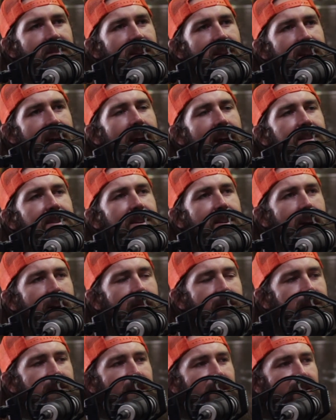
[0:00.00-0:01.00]
a
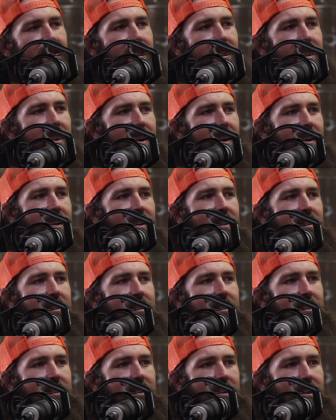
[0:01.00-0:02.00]
conversation that
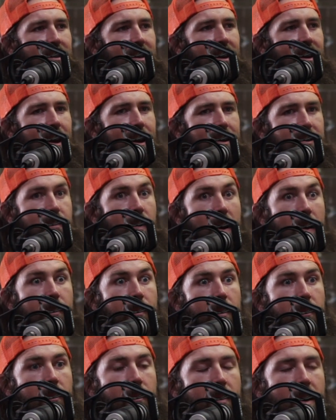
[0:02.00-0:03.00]
has popped
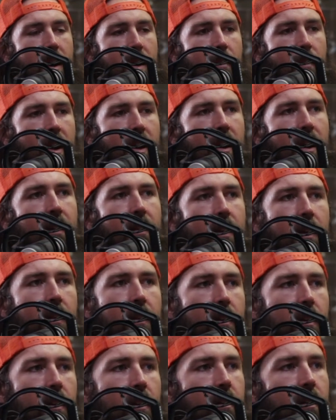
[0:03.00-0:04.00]
up in my mind. And then
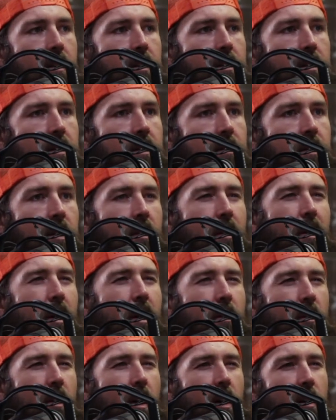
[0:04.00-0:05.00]
there are
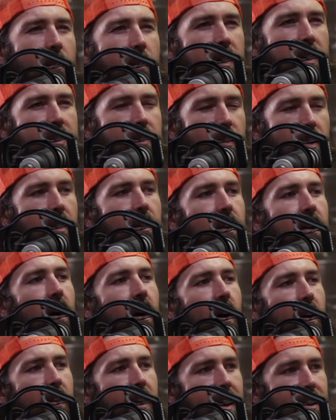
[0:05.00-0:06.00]
other elements where
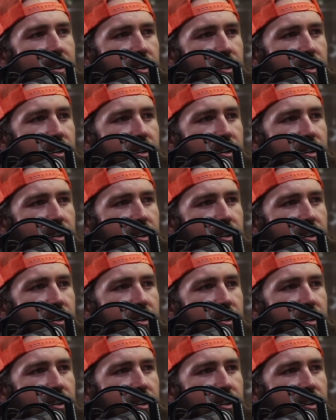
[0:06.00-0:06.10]
on that